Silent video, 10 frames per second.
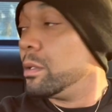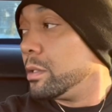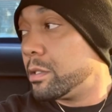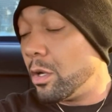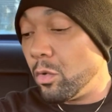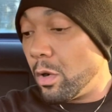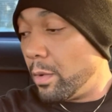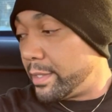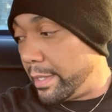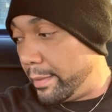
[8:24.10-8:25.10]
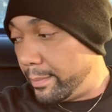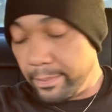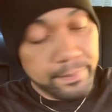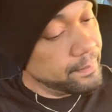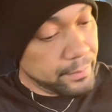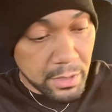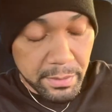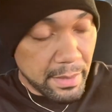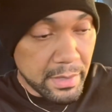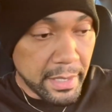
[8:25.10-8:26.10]
so where was I? Um,
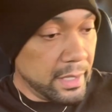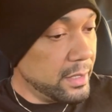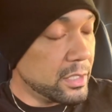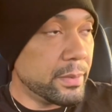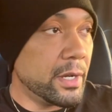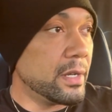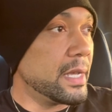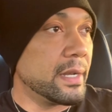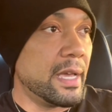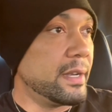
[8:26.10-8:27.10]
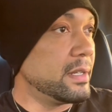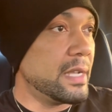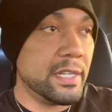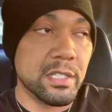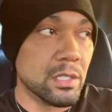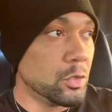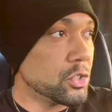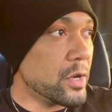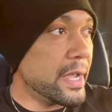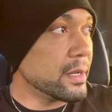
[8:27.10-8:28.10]
sometimes I get in the spirit and I, I, I, just lose
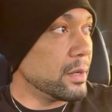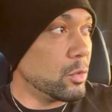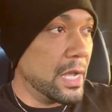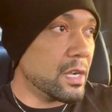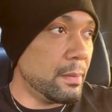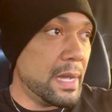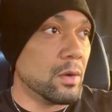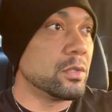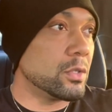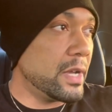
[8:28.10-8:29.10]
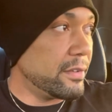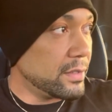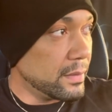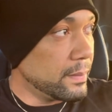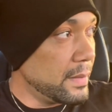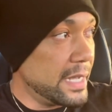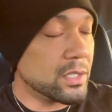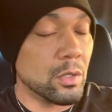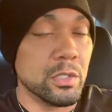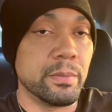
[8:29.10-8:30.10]
track when I come out. So I have to ask the
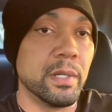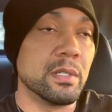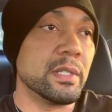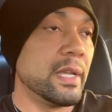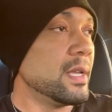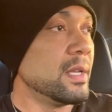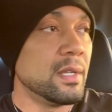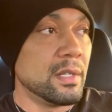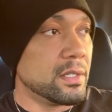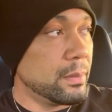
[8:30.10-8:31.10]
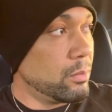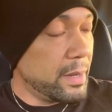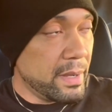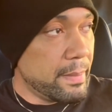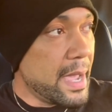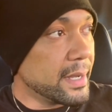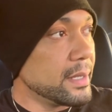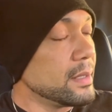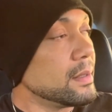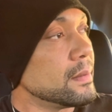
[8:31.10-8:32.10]
Holy Spirit to say, to bring me back.
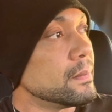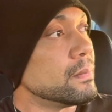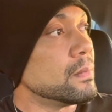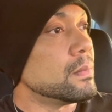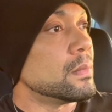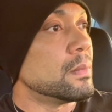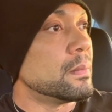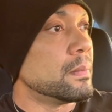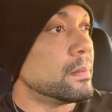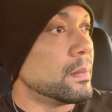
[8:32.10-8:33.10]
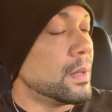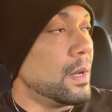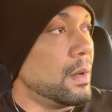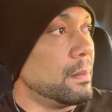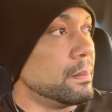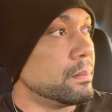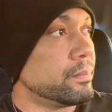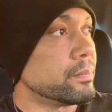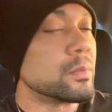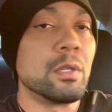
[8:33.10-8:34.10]
Um,
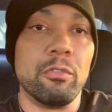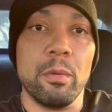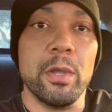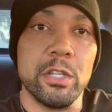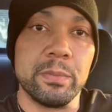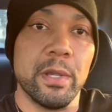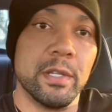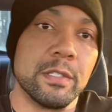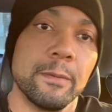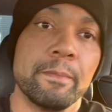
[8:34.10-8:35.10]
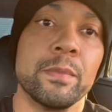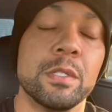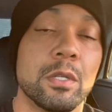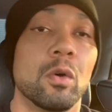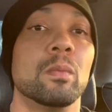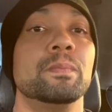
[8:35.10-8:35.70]
familiar spirits. So